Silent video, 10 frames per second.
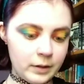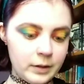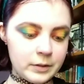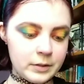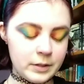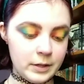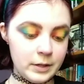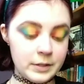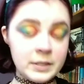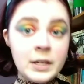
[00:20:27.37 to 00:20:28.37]
Next
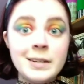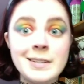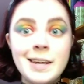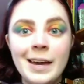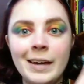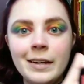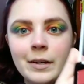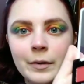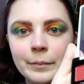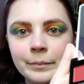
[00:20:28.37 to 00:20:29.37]
is
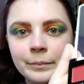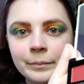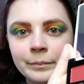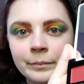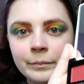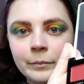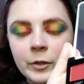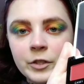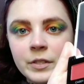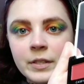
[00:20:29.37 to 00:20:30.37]
Tank,
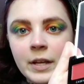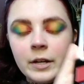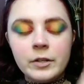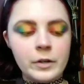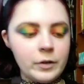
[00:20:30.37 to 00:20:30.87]
which is that dark